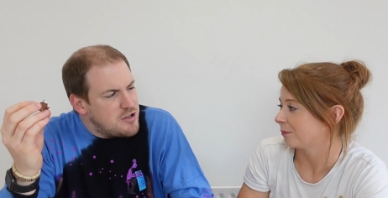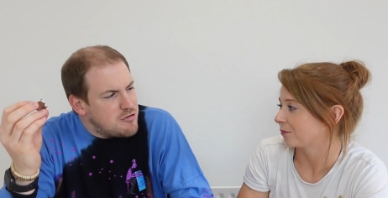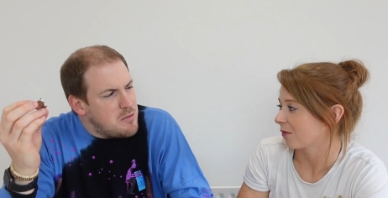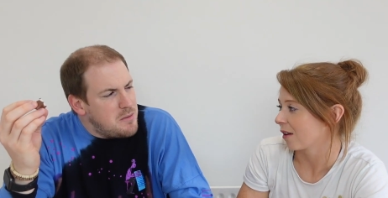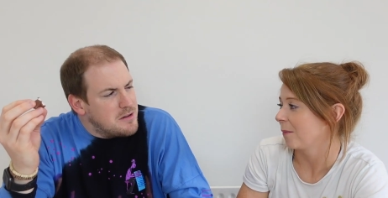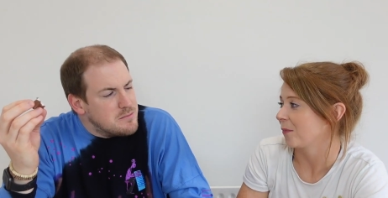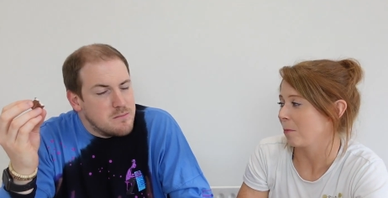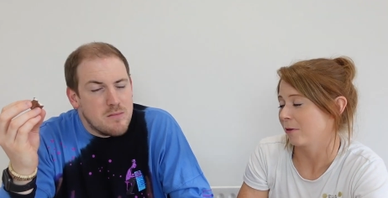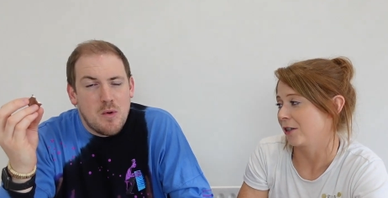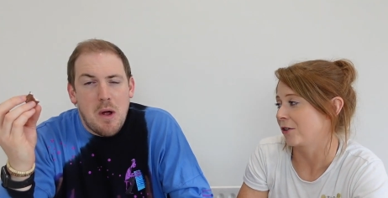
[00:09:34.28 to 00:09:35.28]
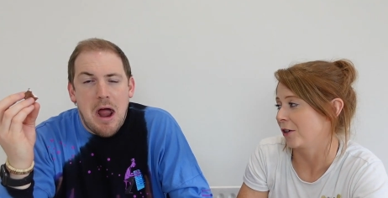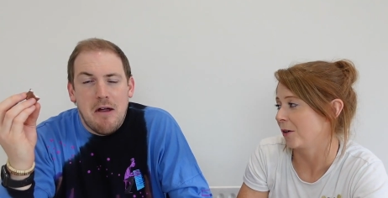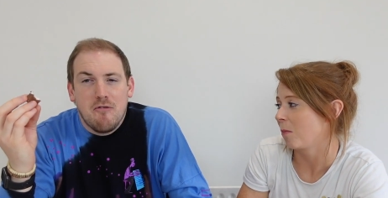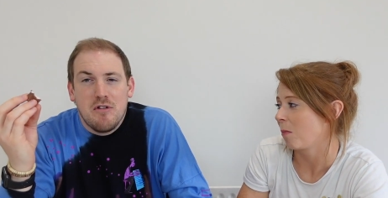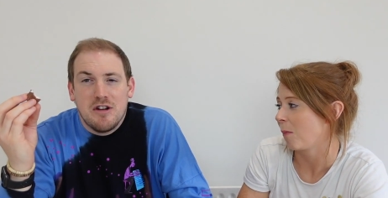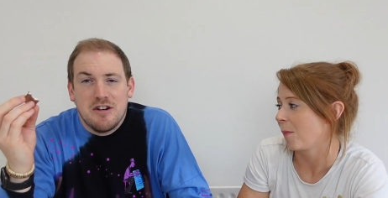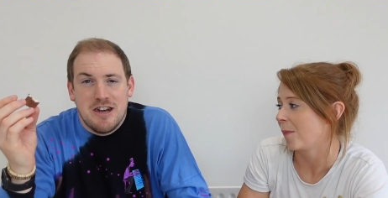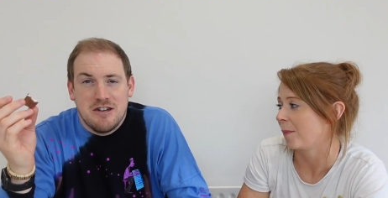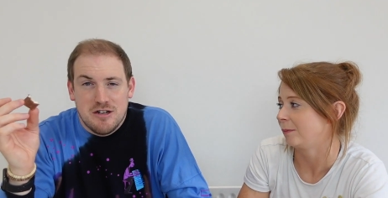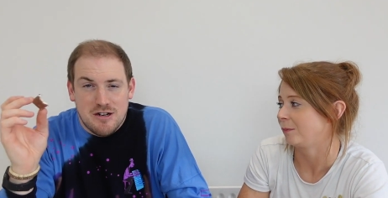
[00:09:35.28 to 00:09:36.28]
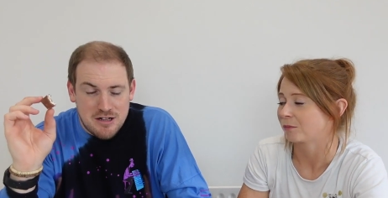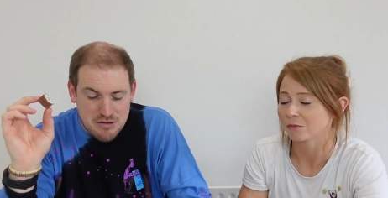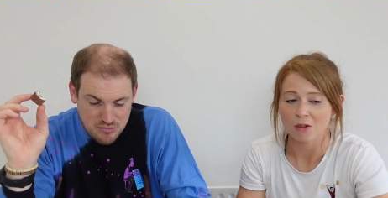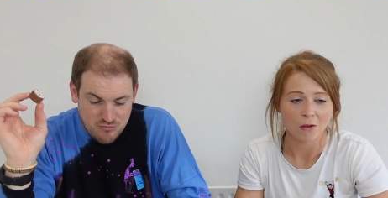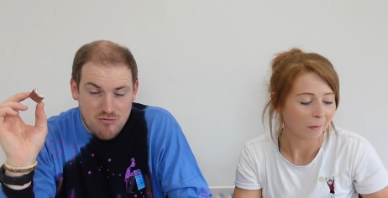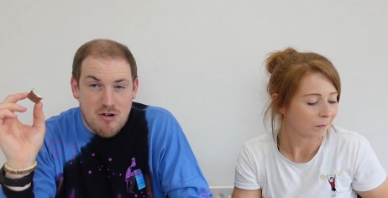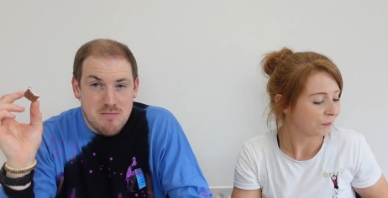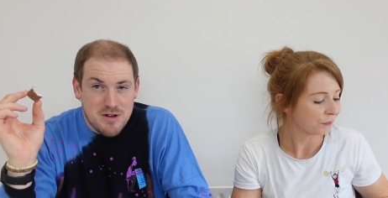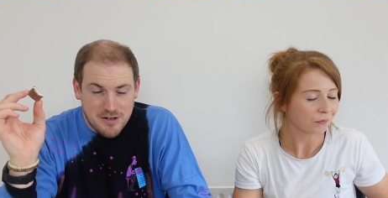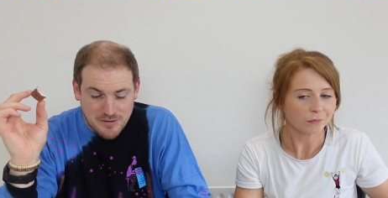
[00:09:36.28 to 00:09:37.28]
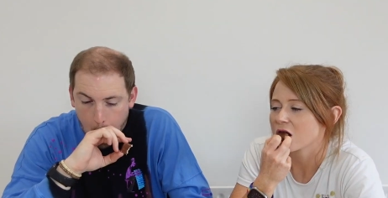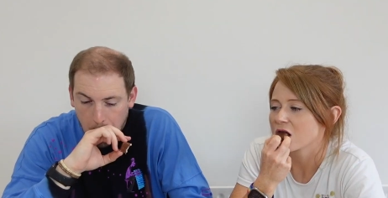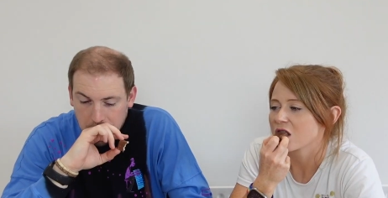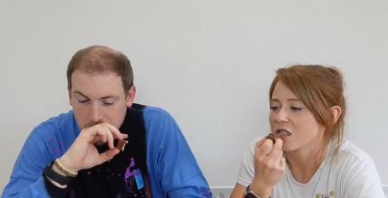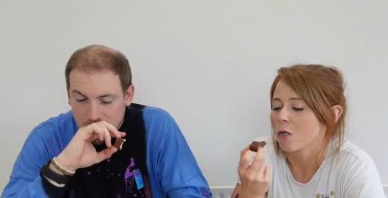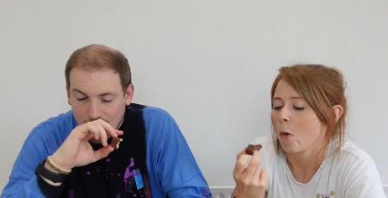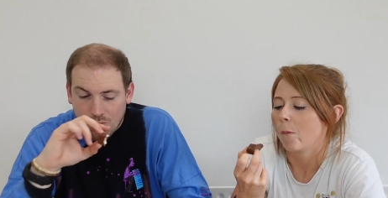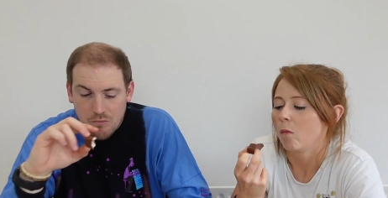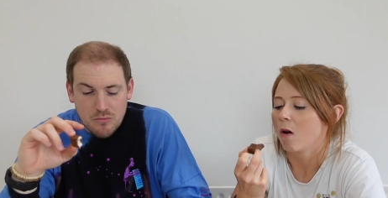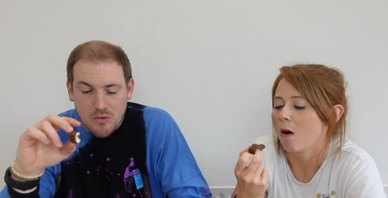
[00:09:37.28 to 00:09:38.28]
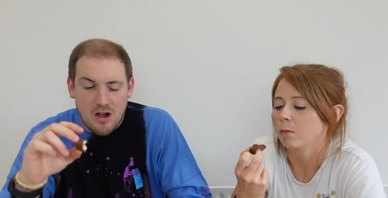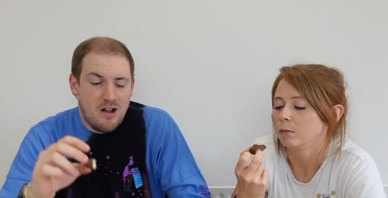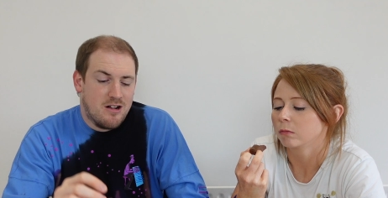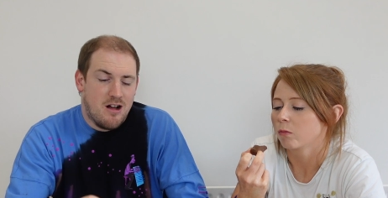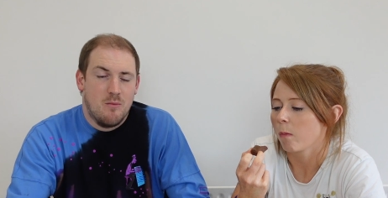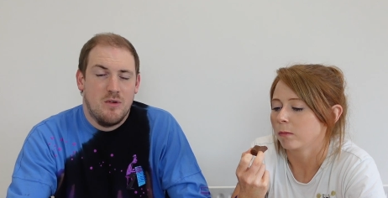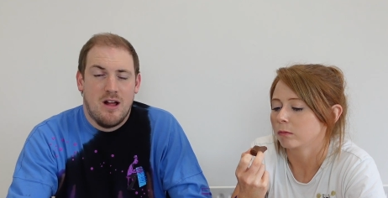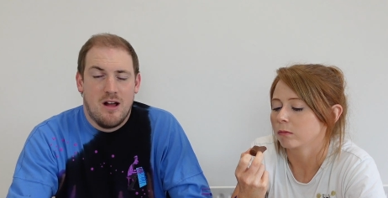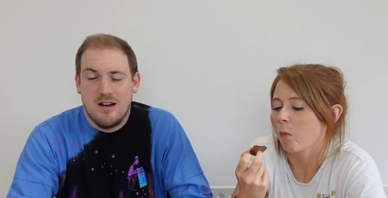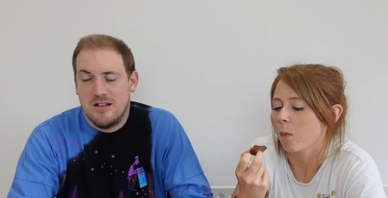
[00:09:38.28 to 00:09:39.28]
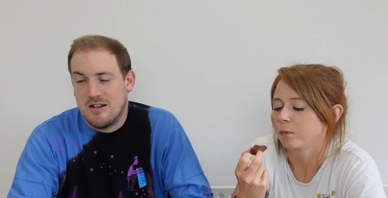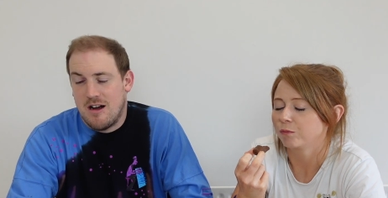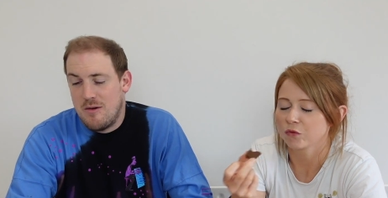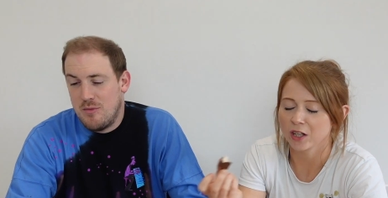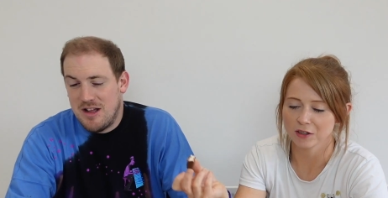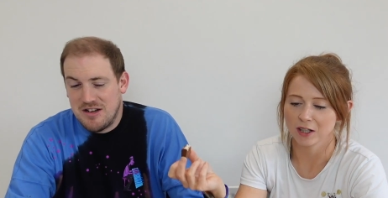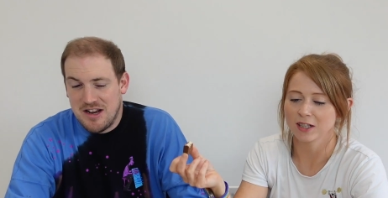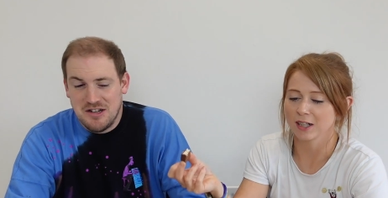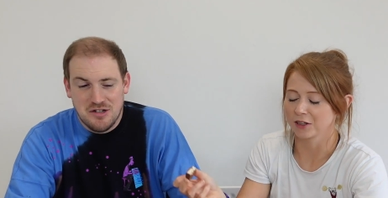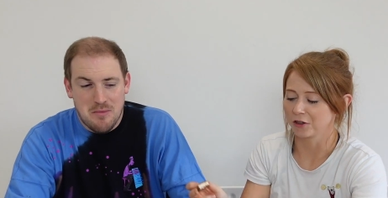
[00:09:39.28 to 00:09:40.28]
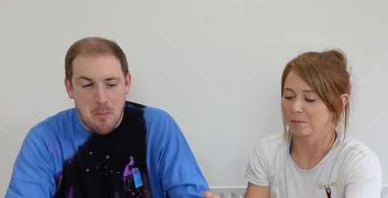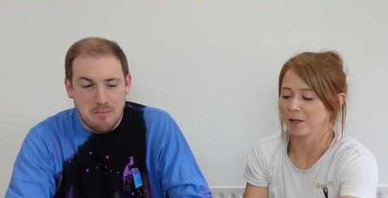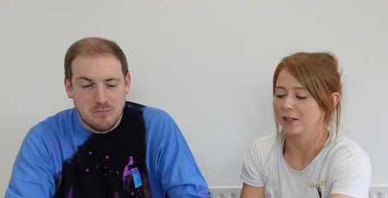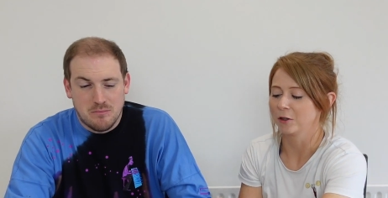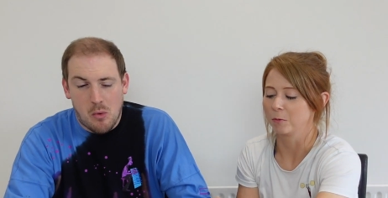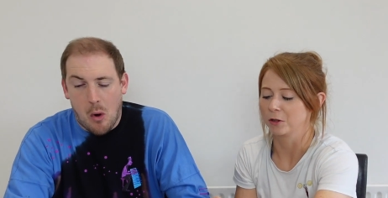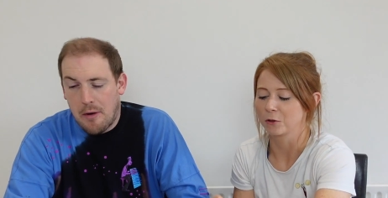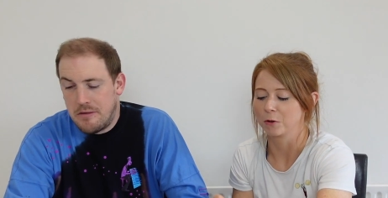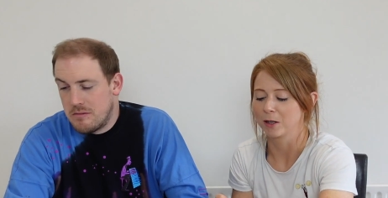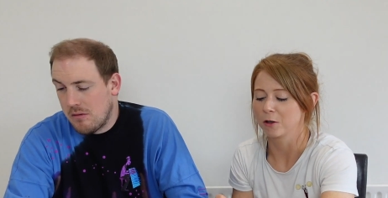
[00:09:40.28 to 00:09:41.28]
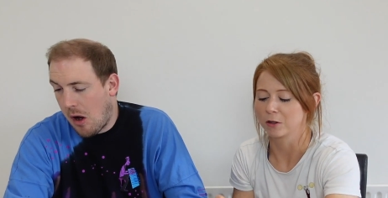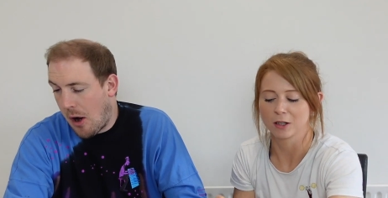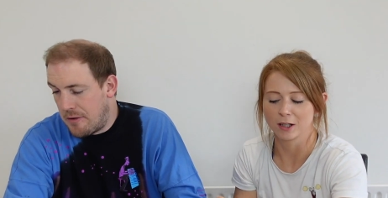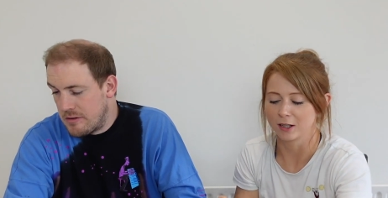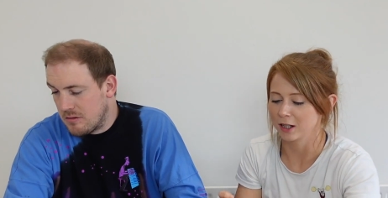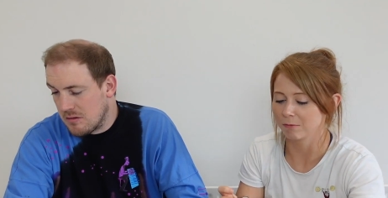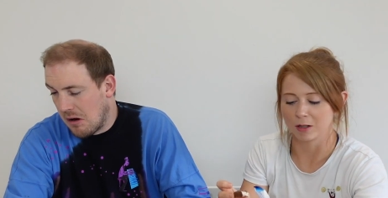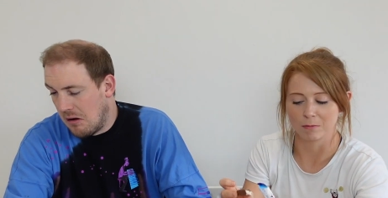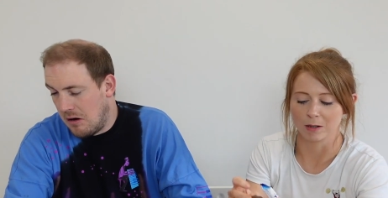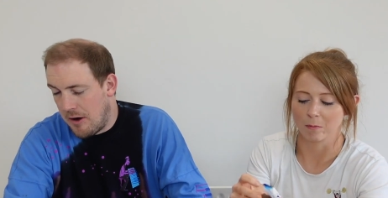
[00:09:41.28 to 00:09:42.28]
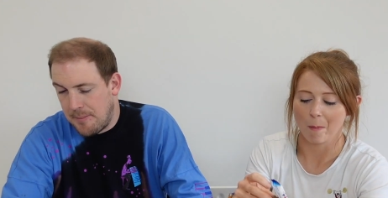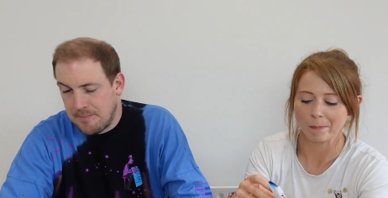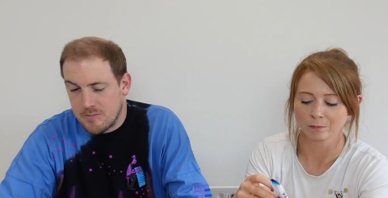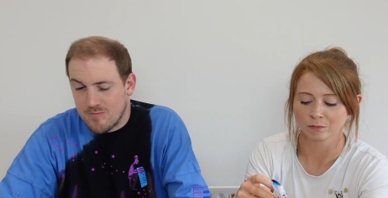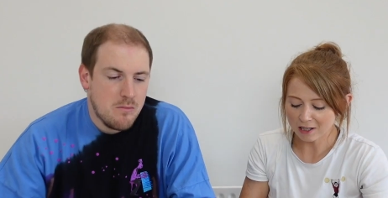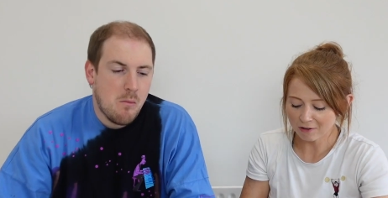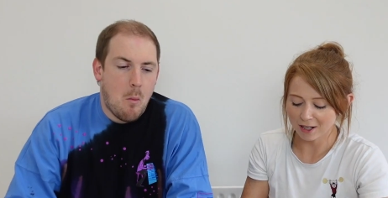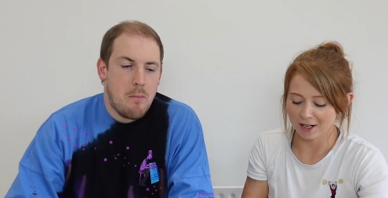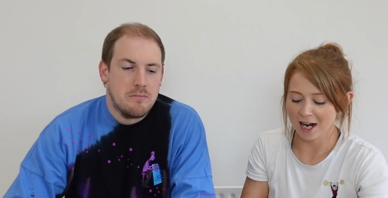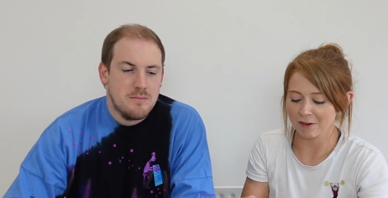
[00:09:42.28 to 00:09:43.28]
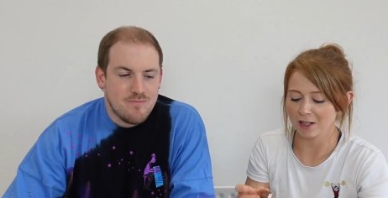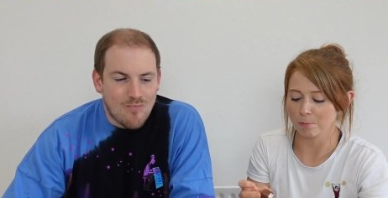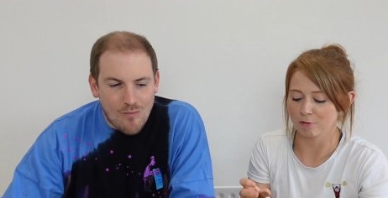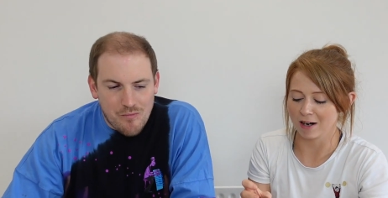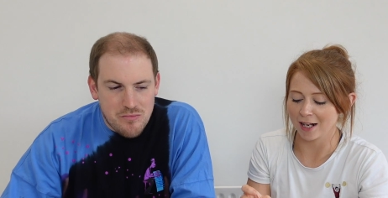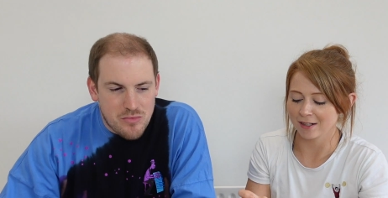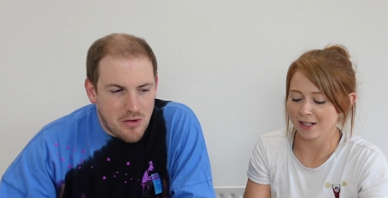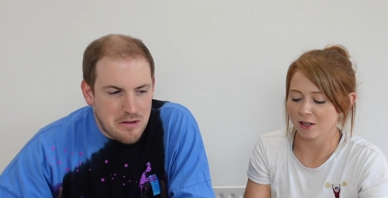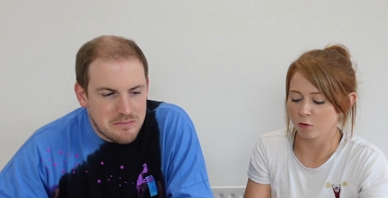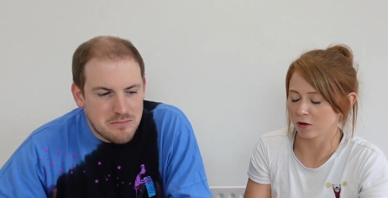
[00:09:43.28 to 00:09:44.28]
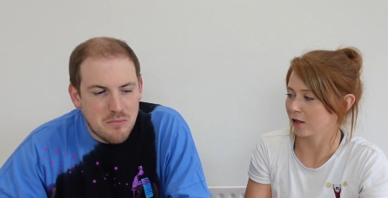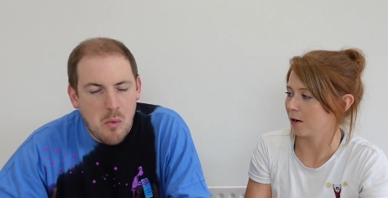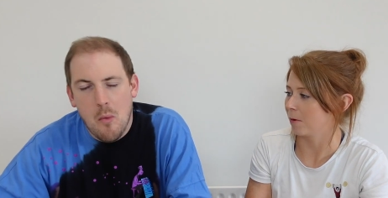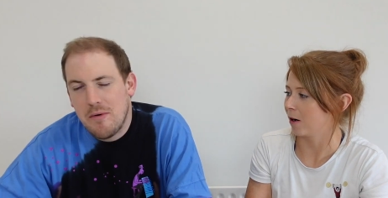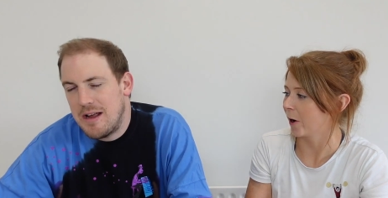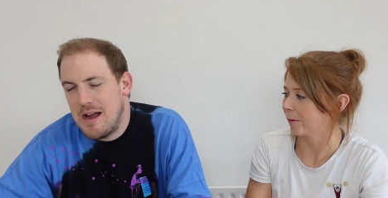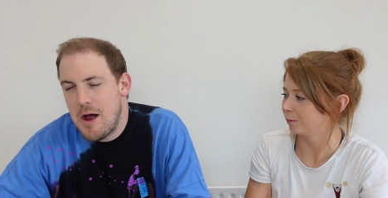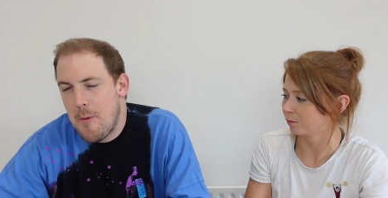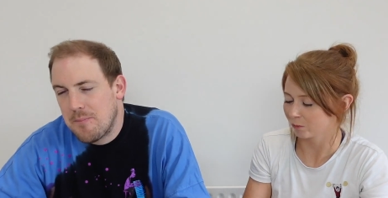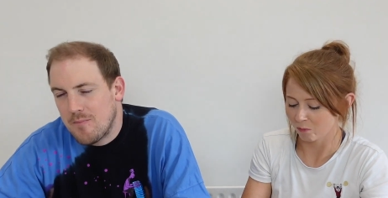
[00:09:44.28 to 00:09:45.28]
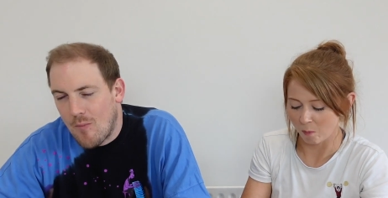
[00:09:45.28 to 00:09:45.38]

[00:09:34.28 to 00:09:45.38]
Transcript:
Speaker 1: it took over it? I'm pretty sure. Everything tasted like there was rum in it. I can't with that, I just can't yeah, with see, that. I taste.
Speaker 2: take another bite and hope that it's going to be coconut in it. No, oh. It's not really like having a brandy coconut bar.
Speaker 1: Yeah.